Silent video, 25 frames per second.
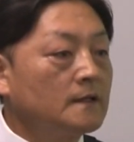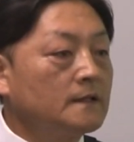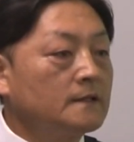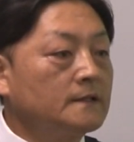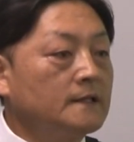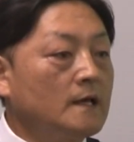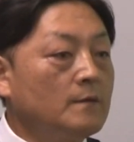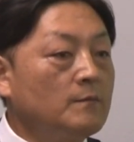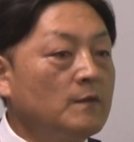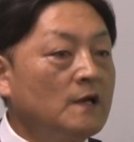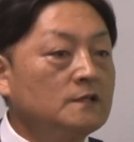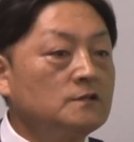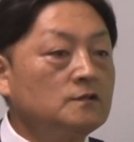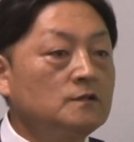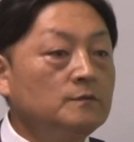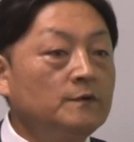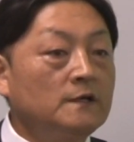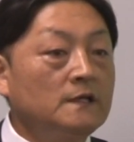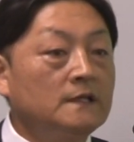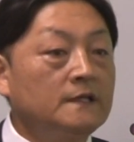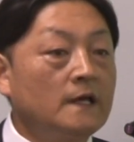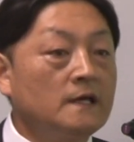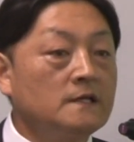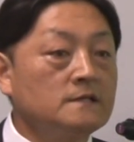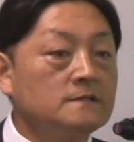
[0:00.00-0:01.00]
they measure the
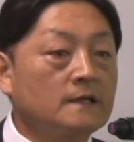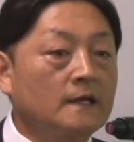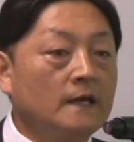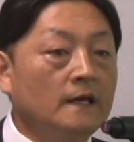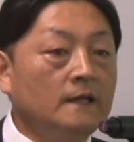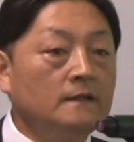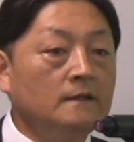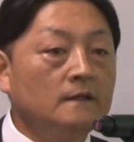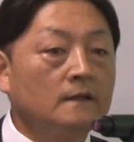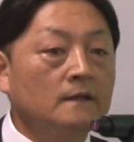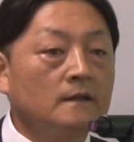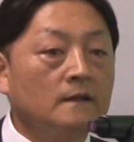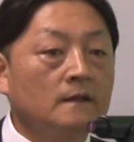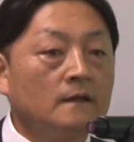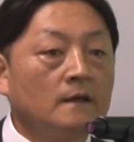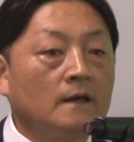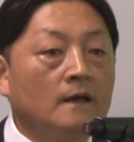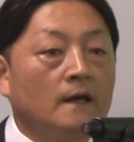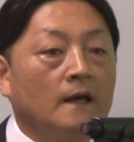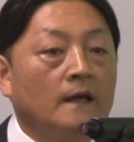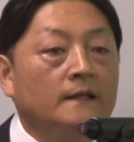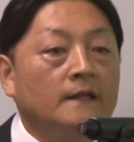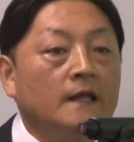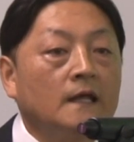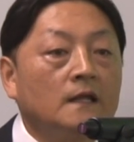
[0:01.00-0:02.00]
voltage again,
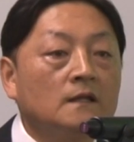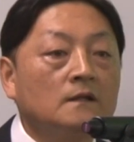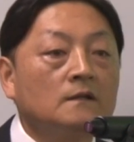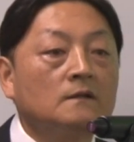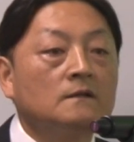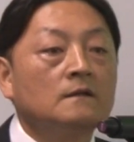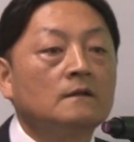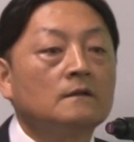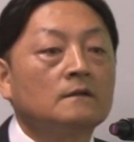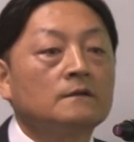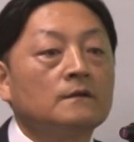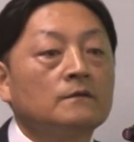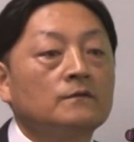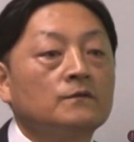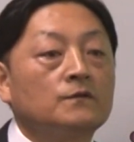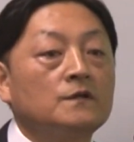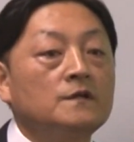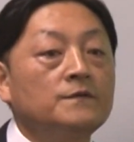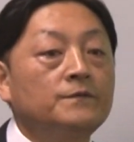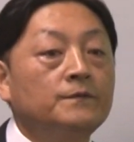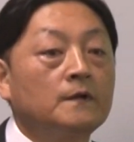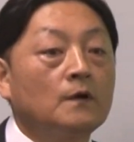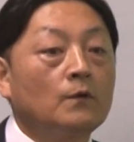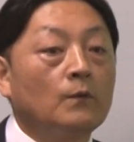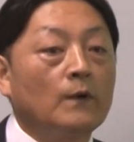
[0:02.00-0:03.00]
and then 3
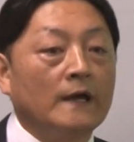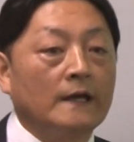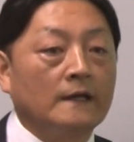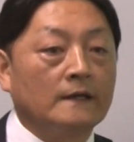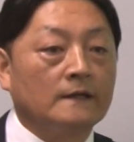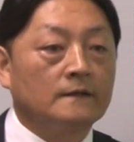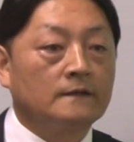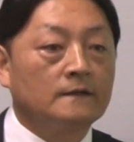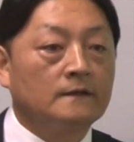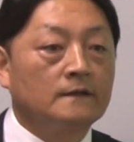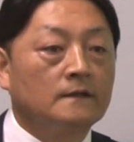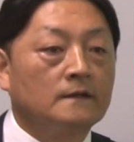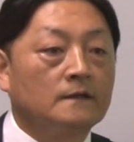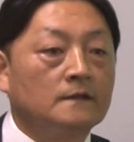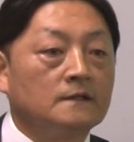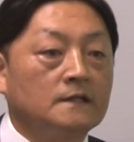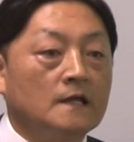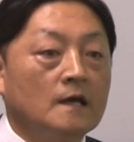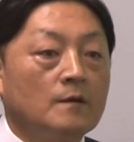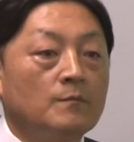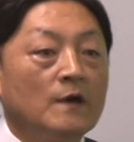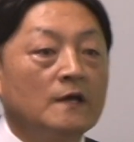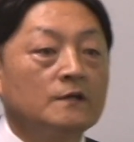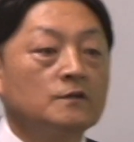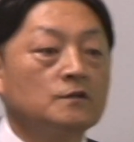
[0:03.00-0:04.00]
foot away,
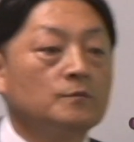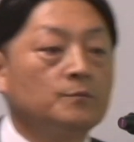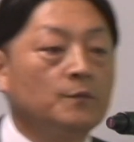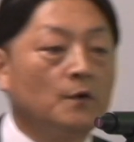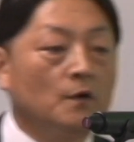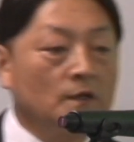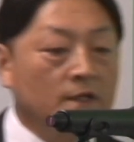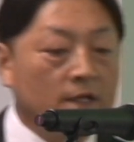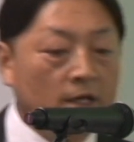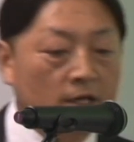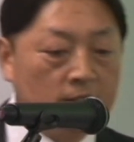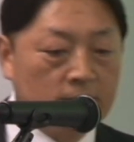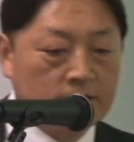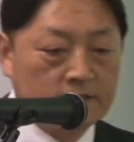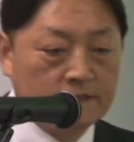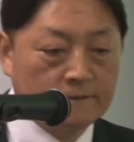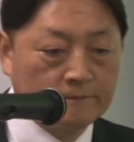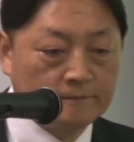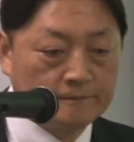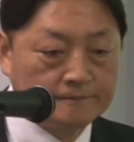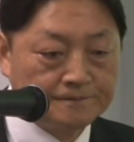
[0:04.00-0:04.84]
they measure the voltage.